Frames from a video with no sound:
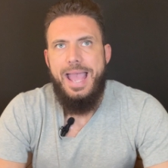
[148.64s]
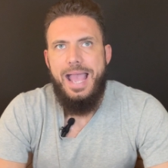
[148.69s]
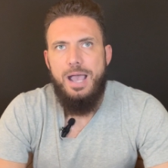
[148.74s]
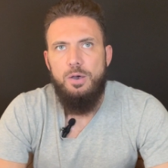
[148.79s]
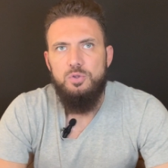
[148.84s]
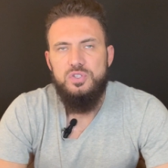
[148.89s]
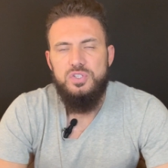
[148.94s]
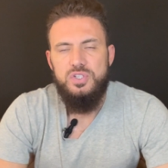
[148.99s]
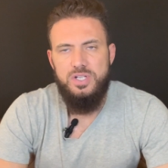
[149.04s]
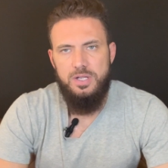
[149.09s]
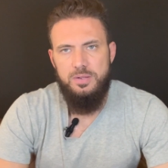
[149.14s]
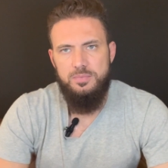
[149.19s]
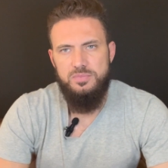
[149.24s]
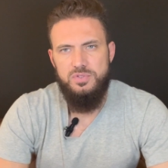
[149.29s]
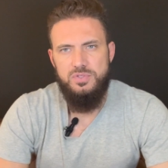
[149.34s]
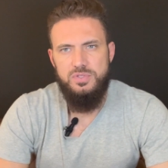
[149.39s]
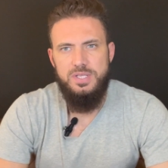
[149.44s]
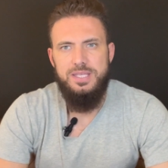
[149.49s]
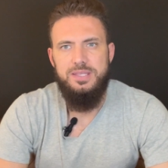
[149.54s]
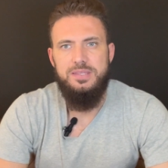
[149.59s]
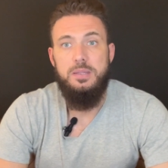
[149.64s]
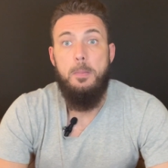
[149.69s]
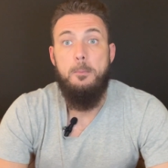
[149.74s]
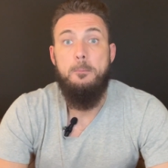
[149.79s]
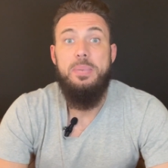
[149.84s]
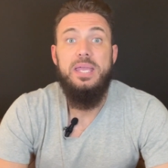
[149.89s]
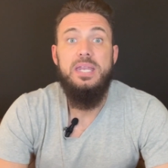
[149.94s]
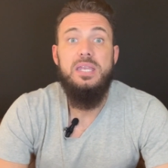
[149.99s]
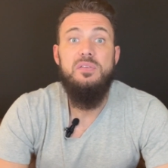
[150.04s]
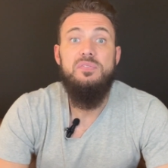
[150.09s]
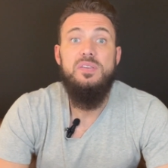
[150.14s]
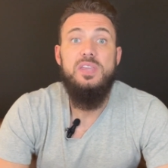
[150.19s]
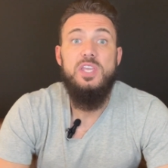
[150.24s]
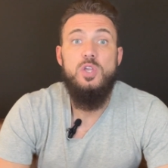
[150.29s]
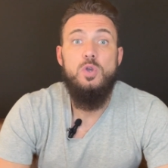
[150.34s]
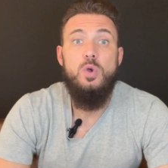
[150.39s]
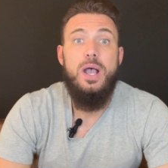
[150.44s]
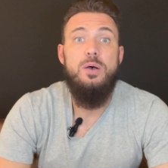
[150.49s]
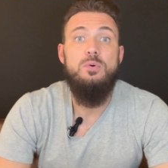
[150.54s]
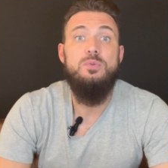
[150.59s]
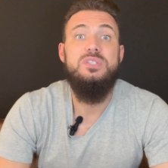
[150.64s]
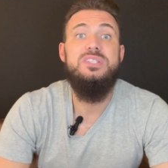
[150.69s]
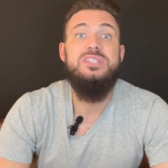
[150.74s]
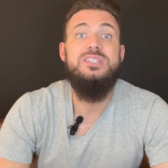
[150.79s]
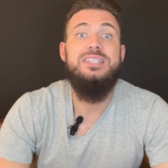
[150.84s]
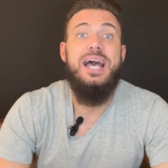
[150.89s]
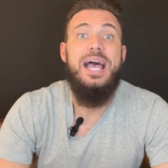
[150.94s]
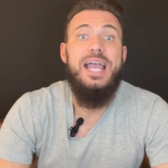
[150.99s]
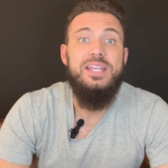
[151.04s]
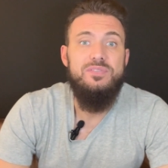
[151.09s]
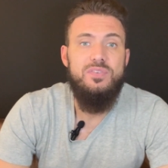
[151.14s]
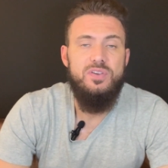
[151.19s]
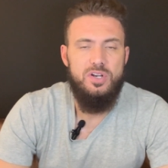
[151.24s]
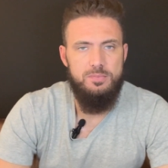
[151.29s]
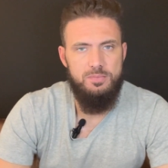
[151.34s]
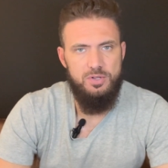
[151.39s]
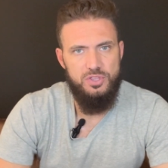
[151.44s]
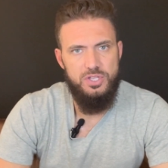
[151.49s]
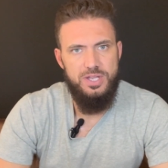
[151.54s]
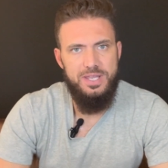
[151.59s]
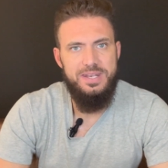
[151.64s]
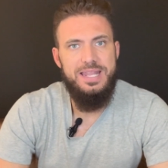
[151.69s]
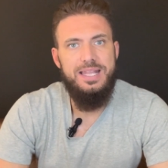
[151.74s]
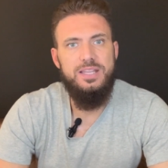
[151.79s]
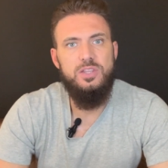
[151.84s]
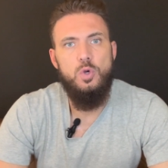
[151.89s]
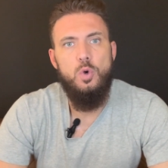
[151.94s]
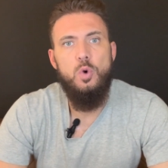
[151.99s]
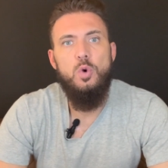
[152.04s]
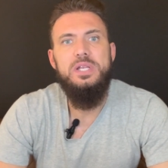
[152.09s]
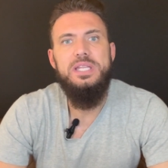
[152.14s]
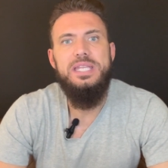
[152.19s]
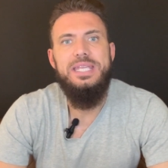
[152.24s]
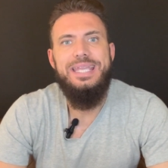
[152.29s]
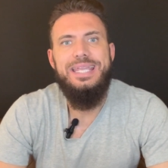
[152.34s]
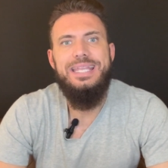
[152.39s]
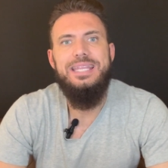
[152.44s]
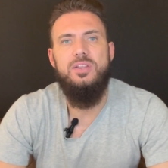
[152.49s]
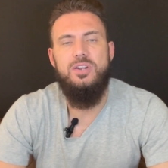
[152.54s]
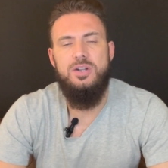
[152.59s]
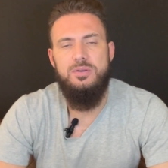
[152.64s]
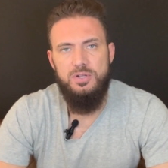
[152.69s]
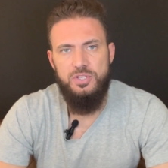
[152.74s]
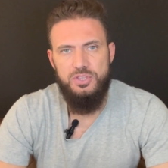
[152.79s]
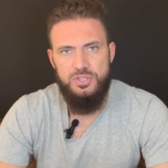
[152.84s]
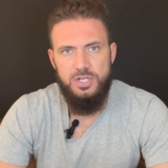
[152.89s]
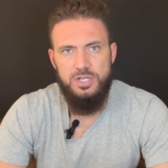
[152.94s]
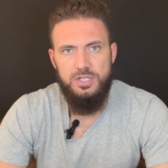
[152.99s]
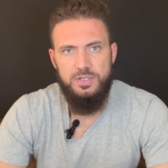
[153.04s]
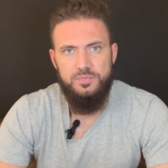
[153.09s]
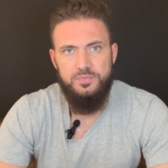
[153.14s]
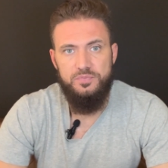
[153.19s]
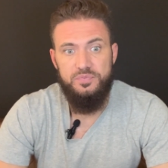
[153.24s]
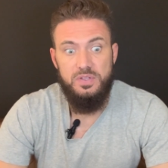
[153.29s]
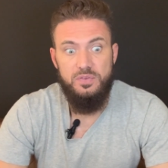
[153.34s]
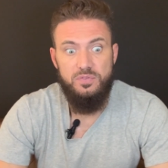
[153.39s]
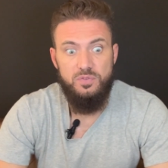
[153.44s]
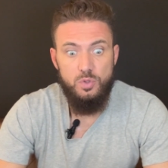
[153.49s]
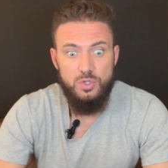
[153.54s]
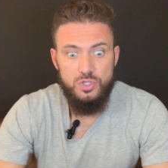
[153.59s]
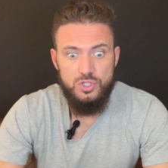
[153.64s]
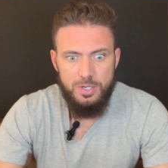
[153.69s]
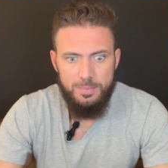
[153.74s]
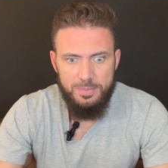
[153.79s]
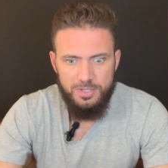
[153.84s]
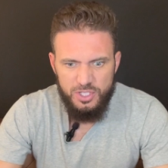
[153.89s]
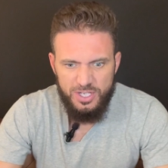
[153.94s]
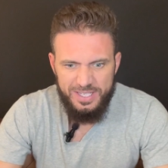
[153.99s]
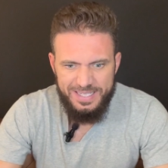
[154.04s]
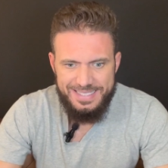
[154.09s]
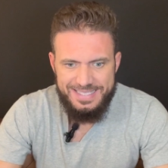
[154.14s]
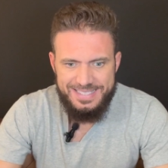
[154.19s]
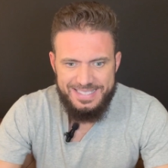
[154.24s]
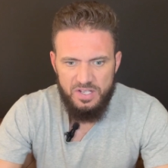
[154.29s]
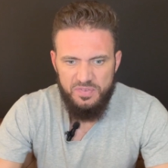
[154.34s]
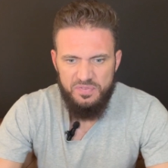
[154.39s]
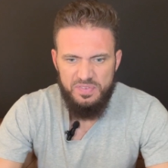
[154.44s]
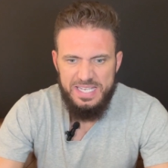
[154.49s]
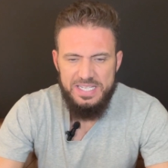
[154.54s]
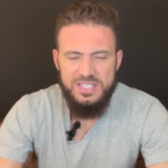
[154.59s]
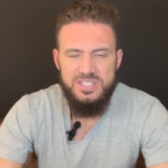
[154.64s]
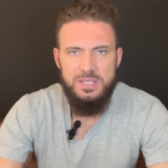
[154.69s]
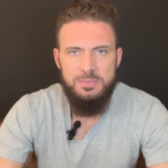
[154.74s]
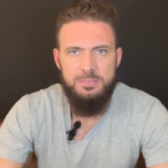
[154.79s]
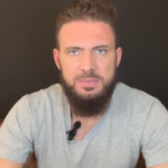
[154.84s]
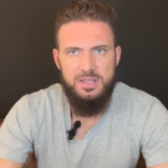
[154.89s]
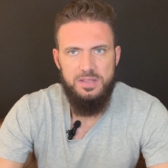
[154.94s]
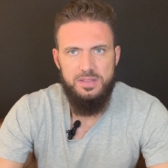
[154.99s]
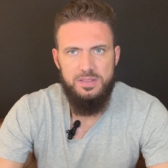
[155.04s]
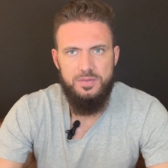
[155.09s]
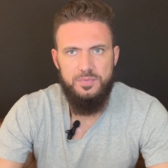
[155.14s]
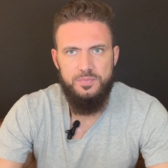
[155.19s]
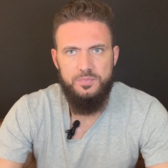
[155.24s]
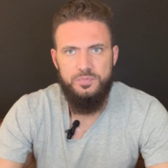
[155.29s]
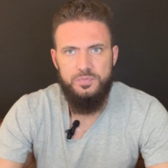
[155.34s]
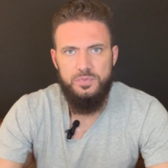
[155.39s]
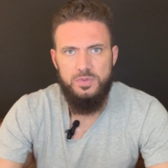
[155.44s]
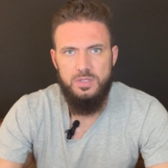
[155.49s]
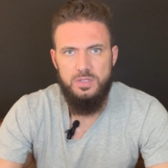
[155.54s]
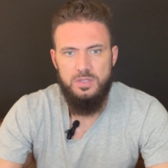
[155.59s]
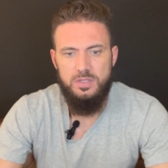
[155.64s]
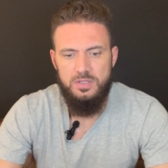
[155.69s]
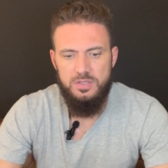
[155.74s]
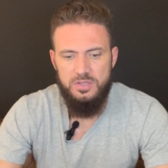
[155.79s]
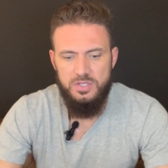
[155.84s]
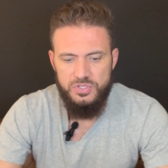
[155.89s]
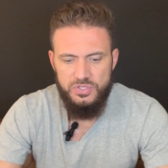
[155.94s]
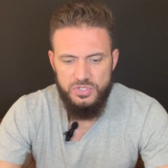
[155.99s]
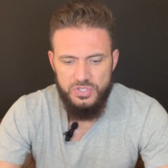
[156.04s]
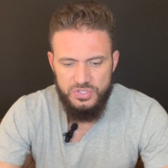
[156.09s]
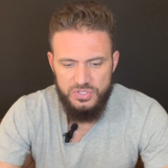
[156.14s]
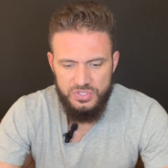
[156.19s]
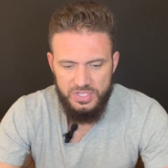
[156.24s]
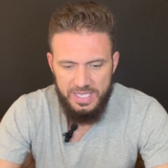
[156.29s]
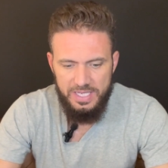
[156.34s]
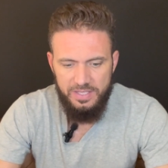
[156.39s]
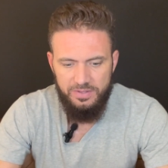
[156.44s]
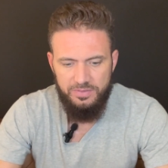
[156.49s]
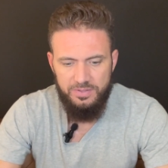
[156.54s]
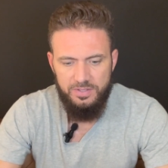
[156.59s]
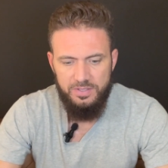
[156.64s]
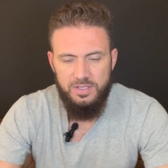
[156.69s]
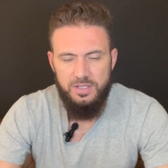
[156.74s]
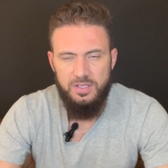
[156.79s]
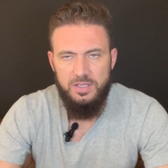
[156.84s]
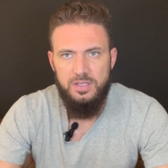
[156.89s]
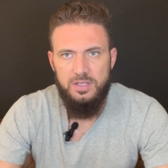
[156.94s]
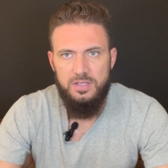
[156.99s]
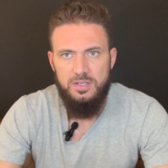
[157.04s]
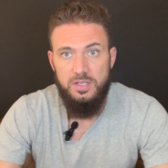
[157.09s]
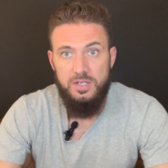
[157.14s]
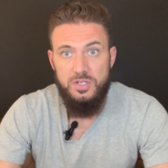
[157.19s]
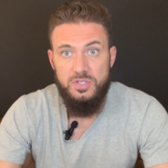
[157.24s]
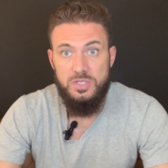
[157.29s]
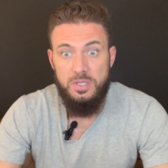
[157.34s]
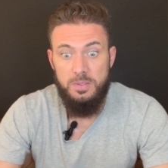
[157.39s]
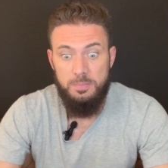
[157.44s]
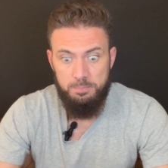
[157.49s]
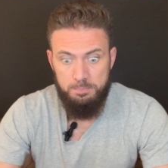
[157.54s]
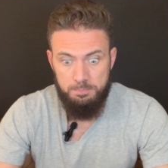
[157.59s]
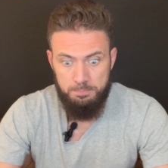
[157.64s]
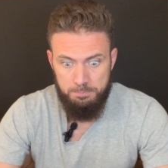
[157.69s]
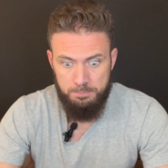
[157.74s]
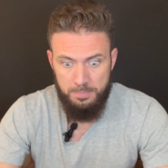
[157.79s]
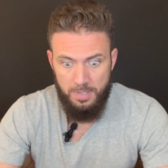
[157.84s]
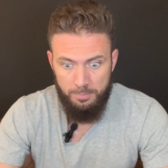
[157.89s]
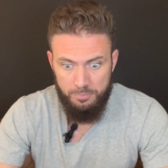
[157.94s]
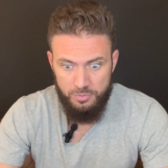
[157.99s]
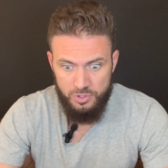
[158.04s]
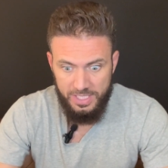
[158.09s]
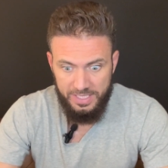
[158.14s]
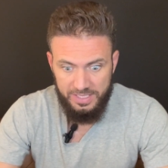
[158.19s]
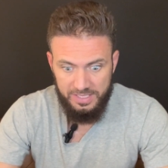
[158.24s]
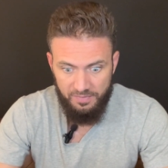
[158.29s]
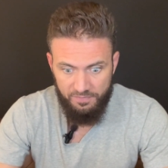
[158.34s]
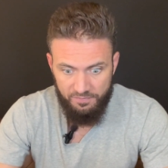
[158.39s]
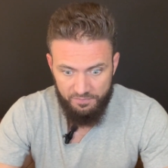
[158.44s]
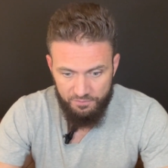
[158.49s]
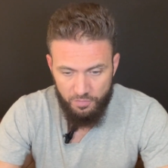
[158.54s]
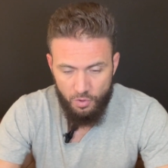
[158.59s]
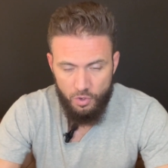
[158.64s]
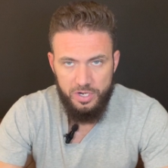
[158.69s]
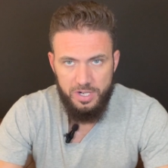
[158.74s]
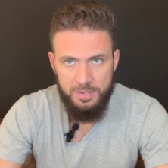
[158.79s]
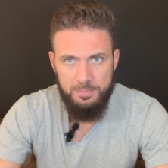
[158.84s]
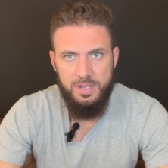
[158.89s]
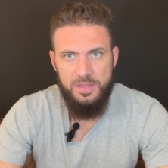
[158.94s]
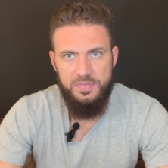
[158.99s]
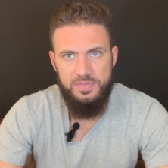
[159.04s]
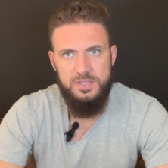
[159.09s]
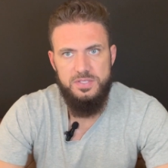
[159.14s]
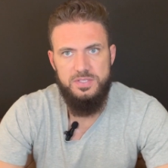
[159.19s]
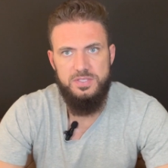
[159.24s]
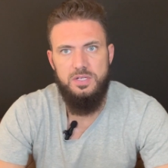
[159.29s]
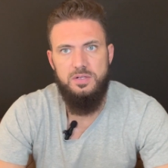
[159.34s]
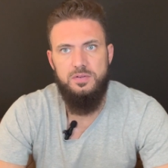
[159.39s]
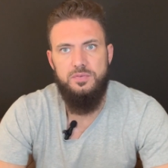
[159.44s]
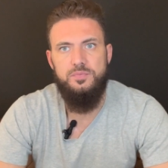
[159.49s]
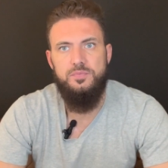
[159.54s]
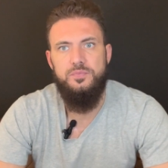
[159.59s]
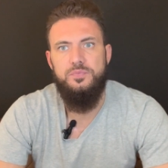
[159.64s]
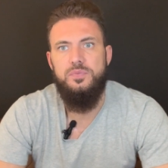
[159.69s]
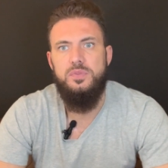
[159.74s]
outcomes that benefit you outside the Ramadan, not only in Ramadan. Of course, Ramadan itself is the month. This is it. There's a objective for the month itself.